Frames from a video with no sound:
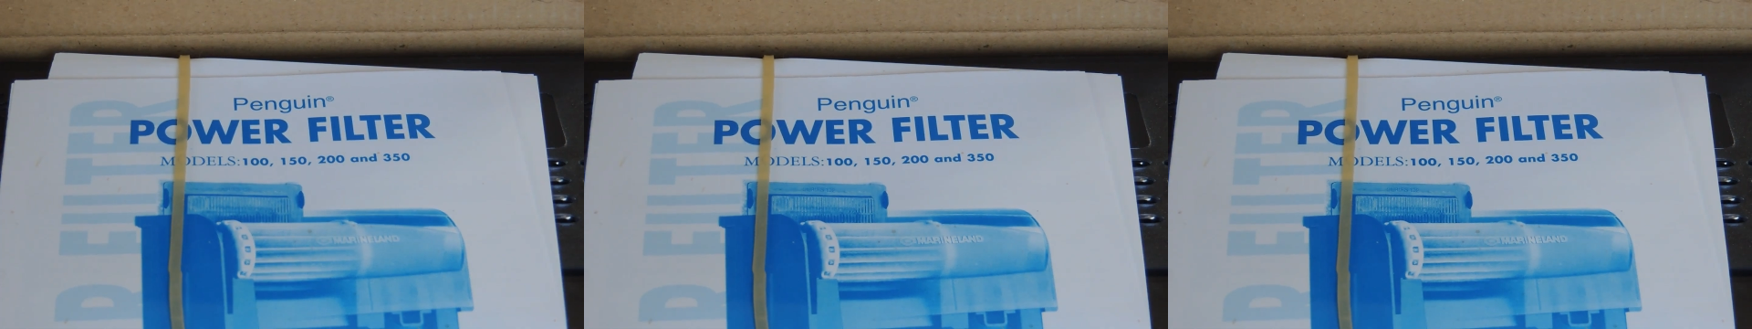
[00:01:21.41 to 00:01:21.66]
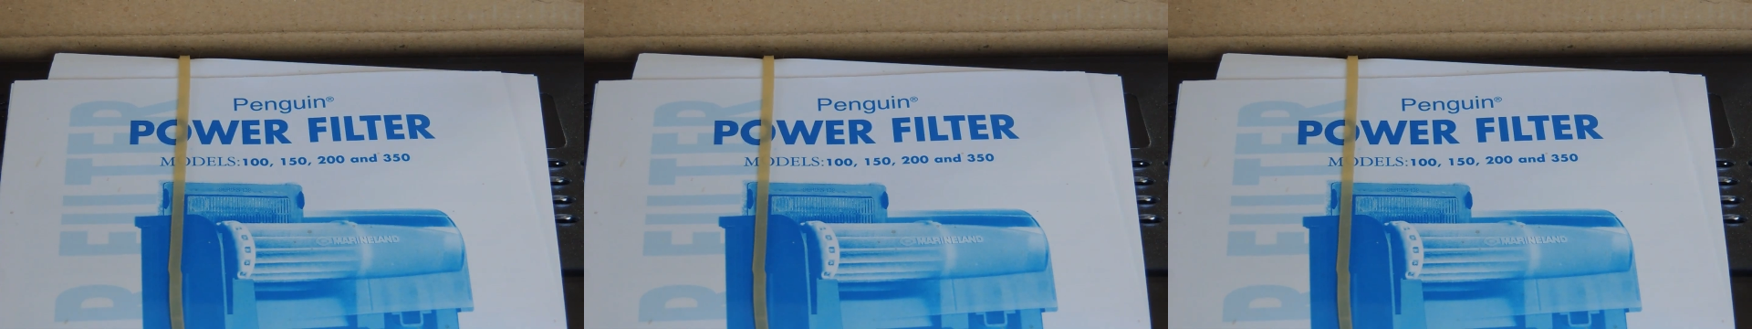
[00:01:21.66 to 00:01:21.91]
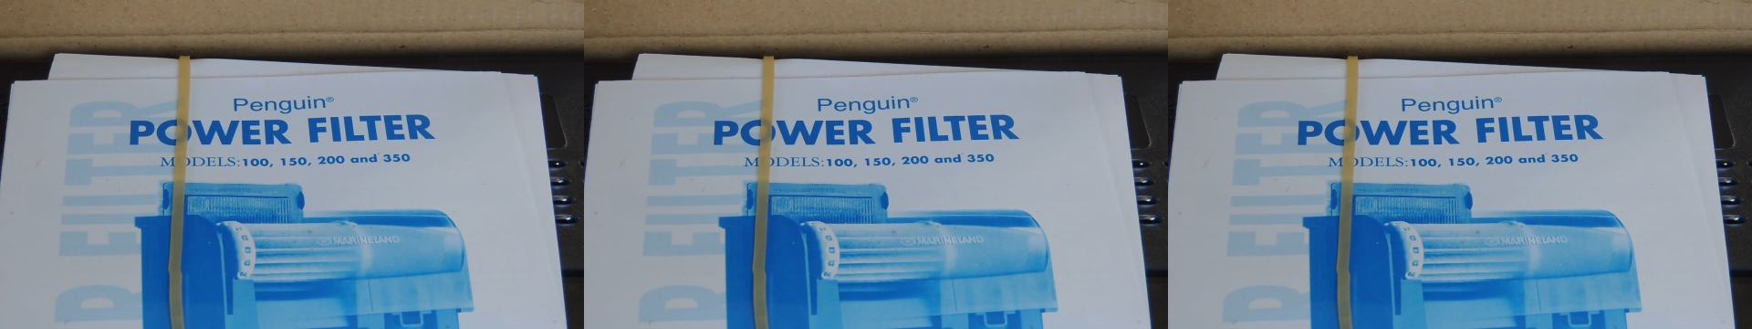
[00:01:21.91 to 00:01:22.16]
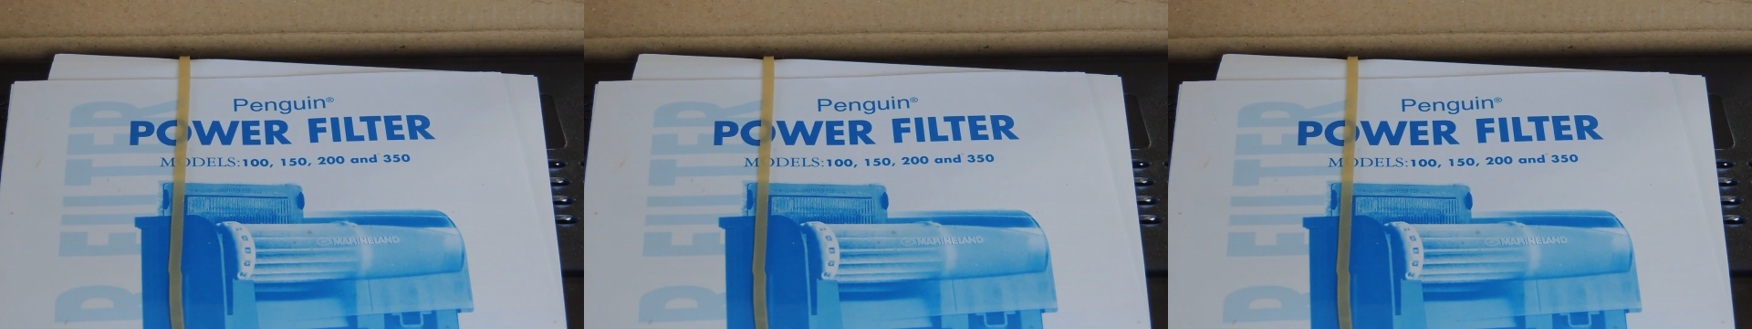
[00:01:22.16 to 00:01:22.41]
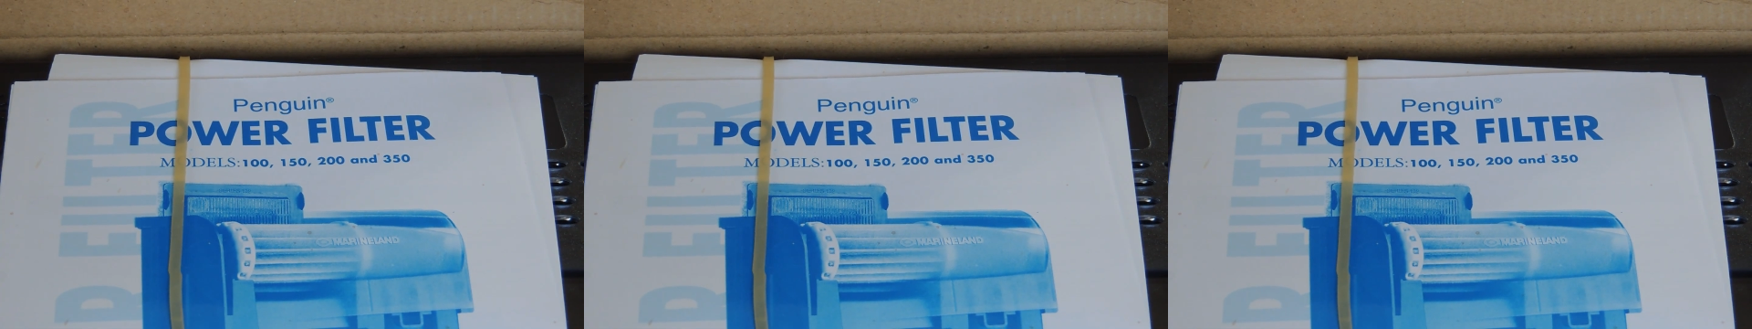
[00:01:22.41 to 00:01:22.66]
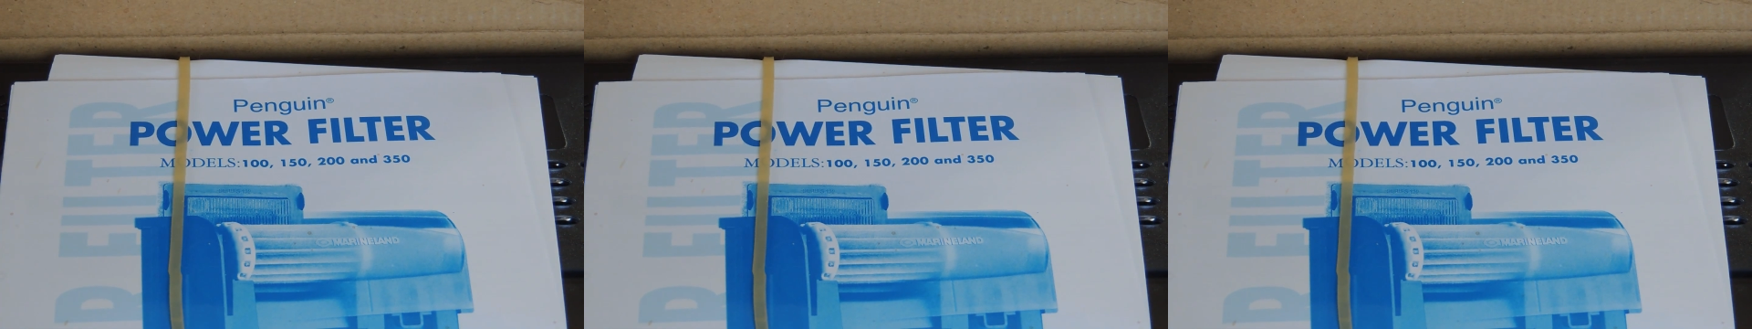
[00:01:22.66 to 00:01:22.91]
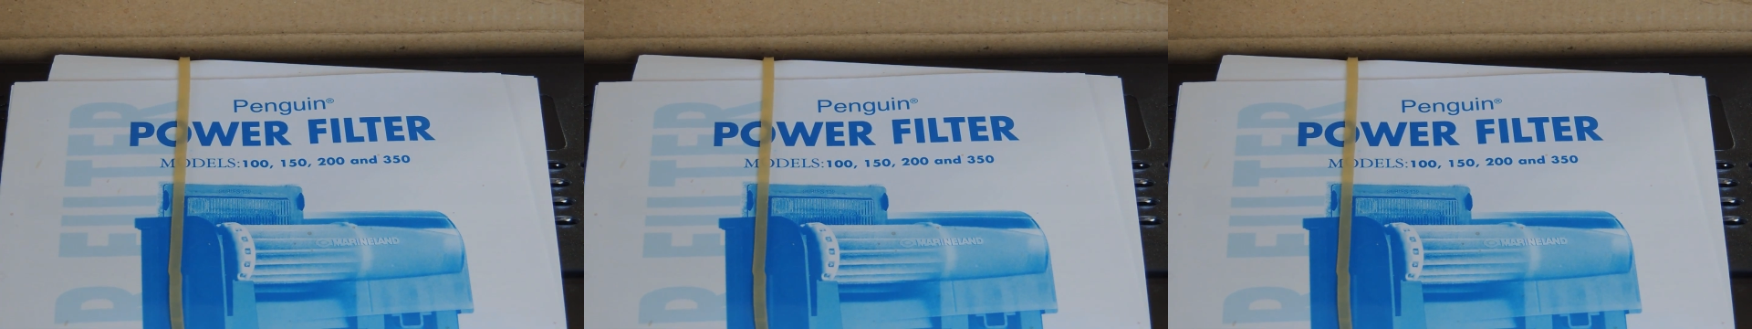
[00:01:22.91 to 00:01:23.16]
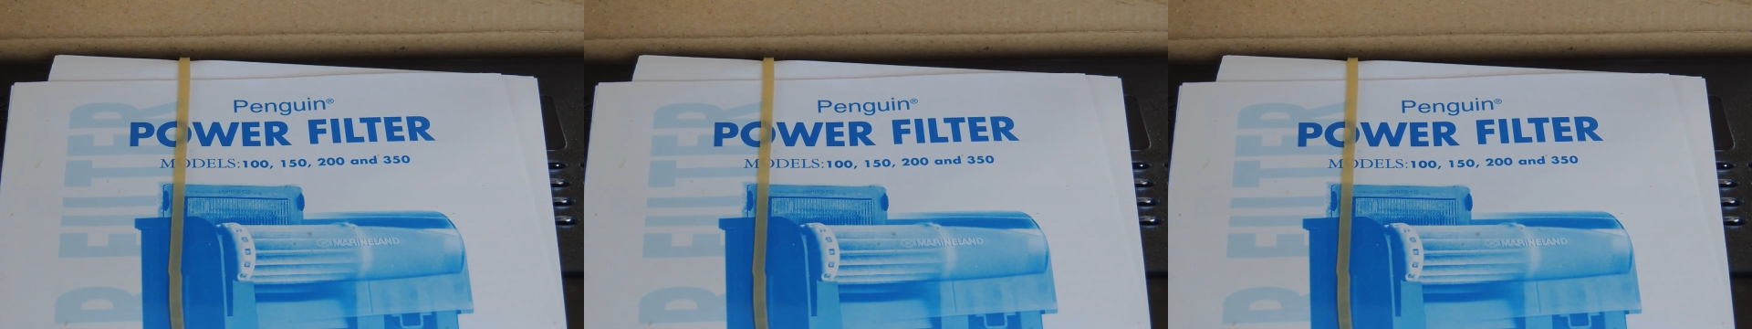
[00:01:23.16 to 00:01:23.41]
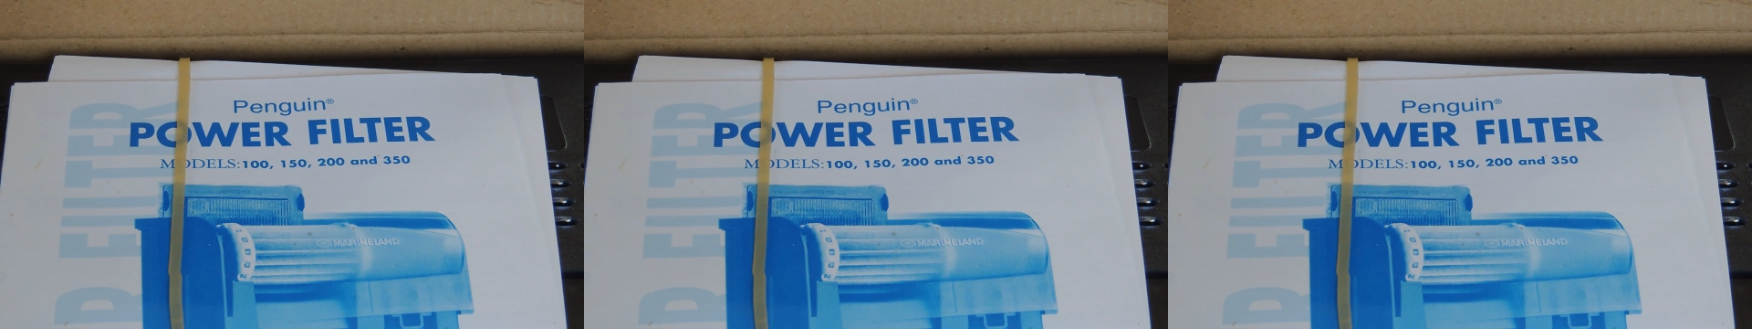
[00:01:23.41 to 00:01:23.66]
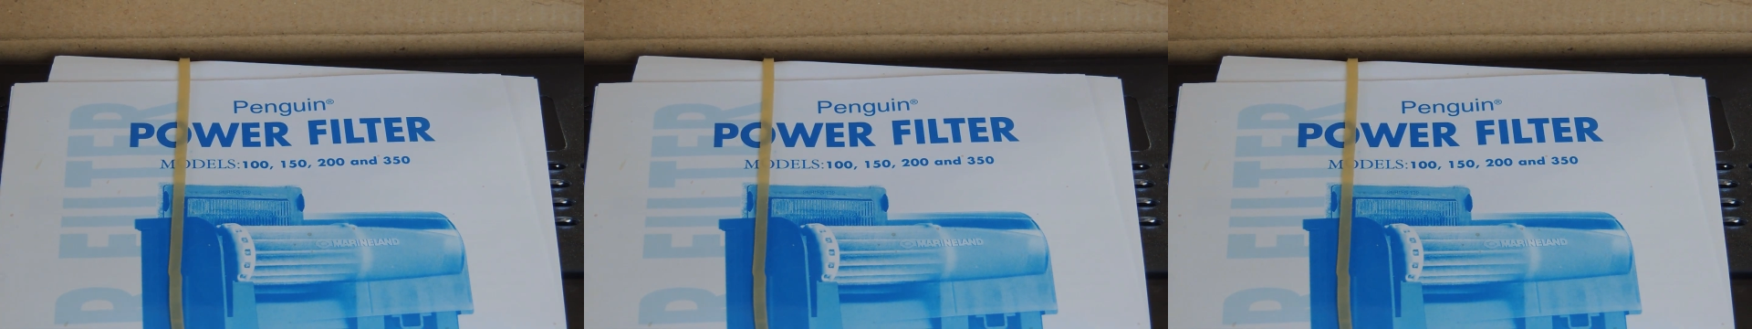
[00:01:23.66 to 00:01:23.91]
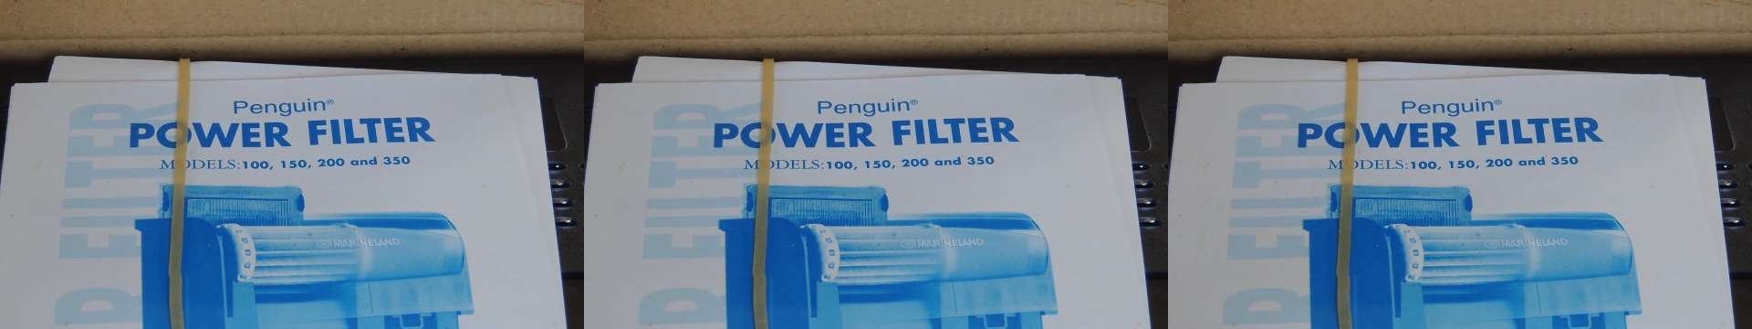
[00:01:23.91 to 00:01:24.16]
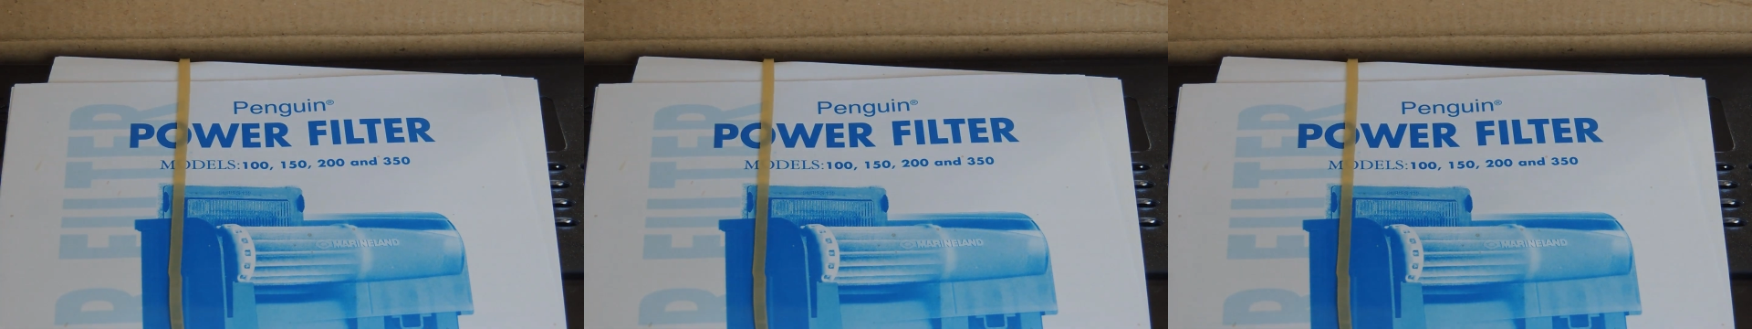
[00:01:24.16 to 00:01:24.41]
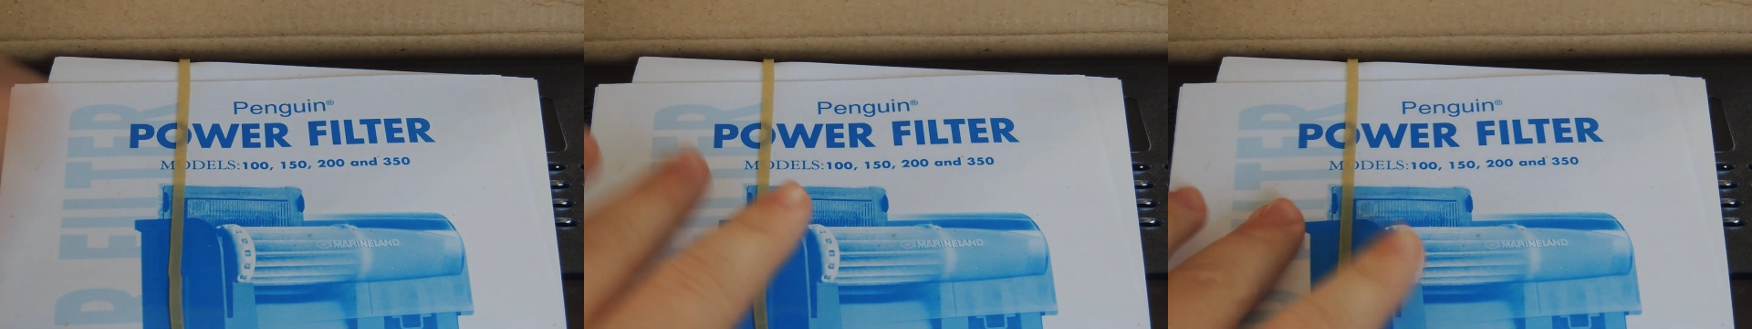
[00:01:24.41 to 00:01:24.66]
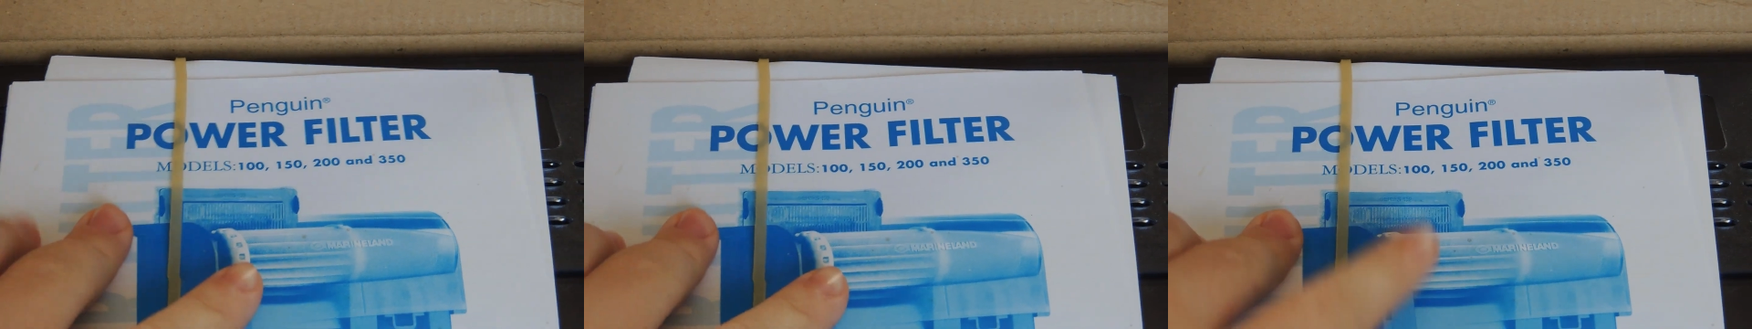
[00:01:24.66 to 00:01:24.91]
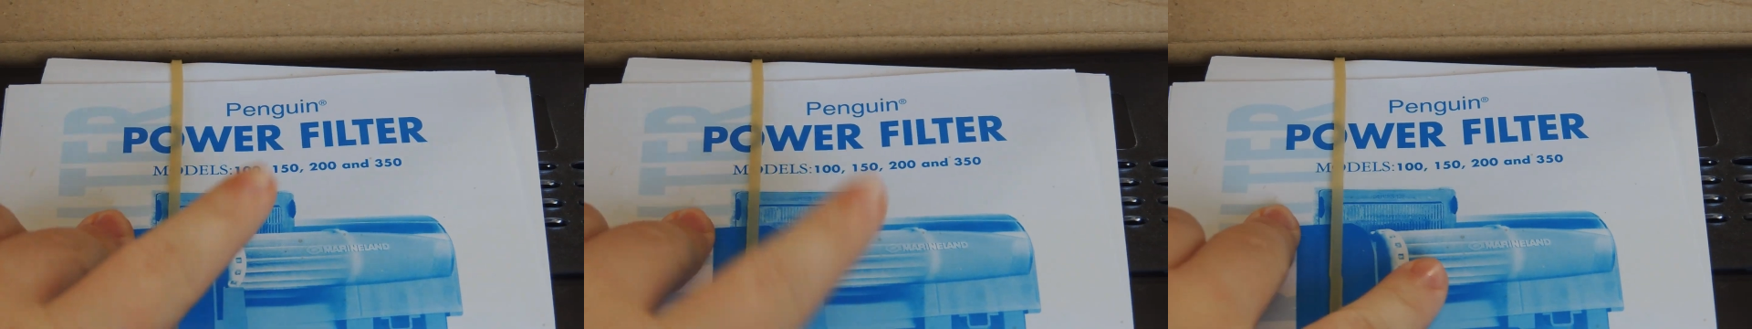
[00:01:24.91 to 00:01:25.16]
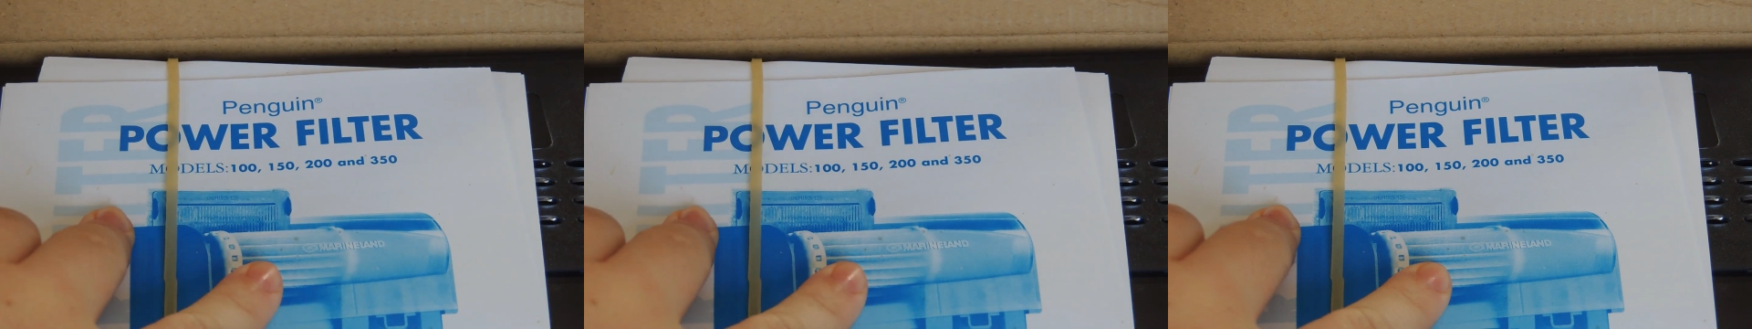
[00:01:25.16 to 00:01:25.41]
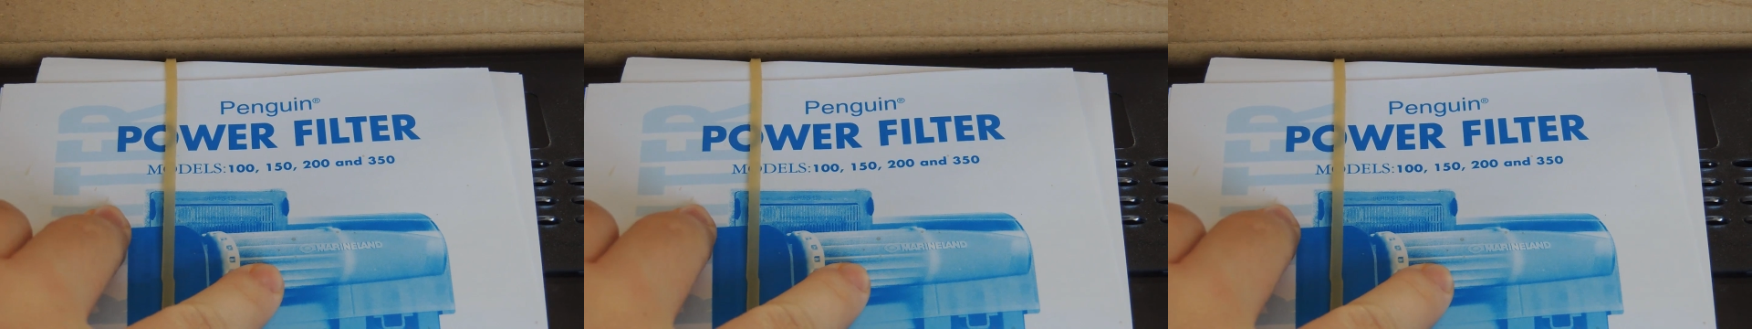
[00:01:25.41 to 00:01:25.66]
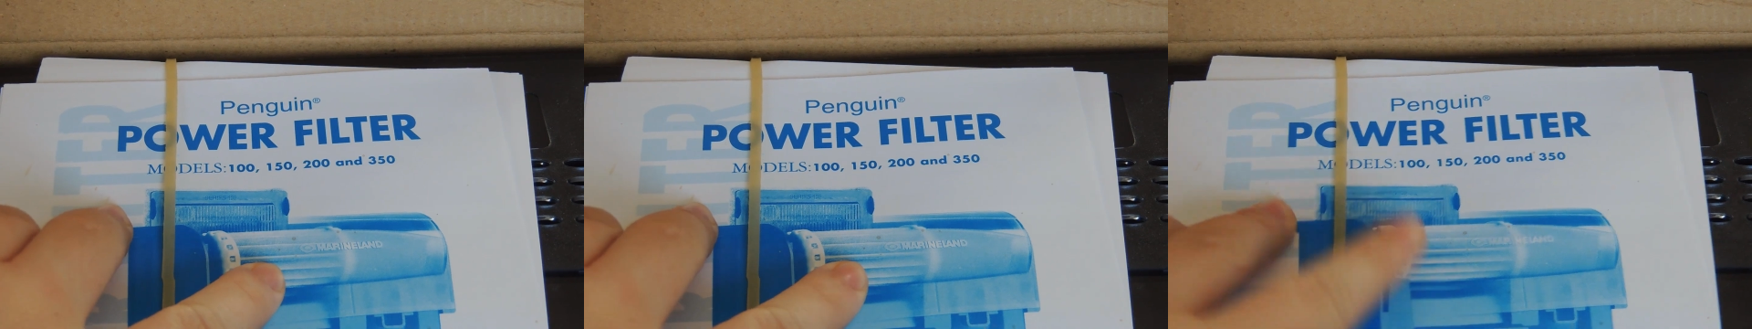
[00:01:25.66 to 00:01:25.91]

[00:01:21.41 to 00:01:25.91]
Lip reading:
[unreadable: no face in view]